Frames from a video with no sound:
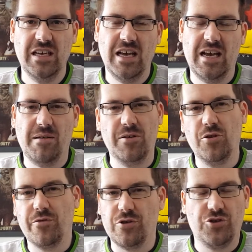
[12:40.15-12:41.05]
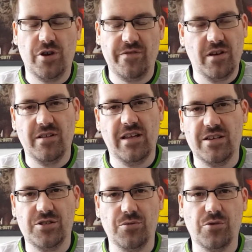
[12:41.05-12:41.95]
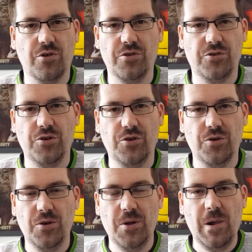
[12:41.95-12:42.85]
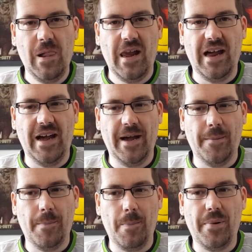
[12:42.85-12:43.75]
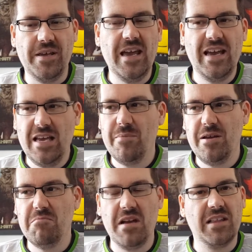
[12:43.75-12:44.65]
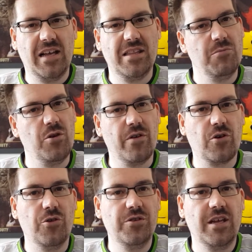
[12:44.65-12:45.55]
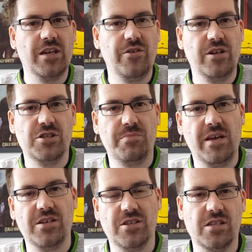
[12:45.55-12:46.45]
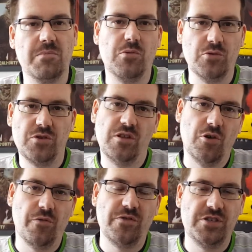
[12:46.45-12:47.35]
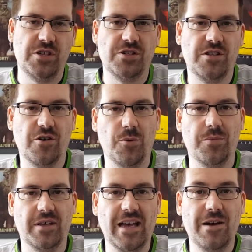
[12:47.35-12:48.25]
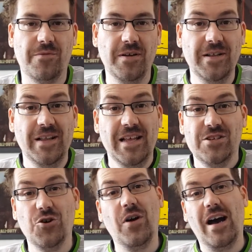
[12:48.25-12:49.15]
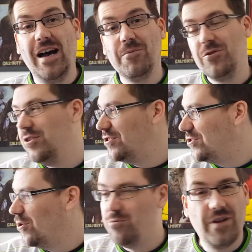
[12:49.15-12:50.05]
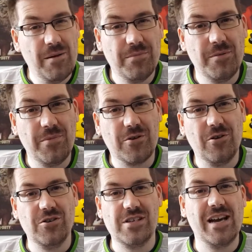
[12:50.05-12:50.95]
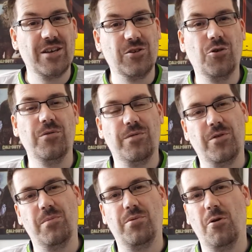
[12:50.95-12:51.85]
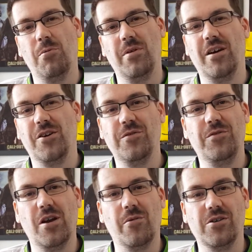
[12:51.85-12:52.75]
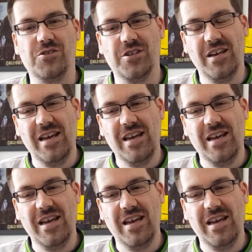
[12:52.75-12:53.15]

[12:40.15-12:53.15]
I know they've got trivia and that's still going on too. But yeah, he might make that into more of a content creating space as opposed to the offices that Optic have. So I'm going to stop rambling because I could go on for probably a good few hours.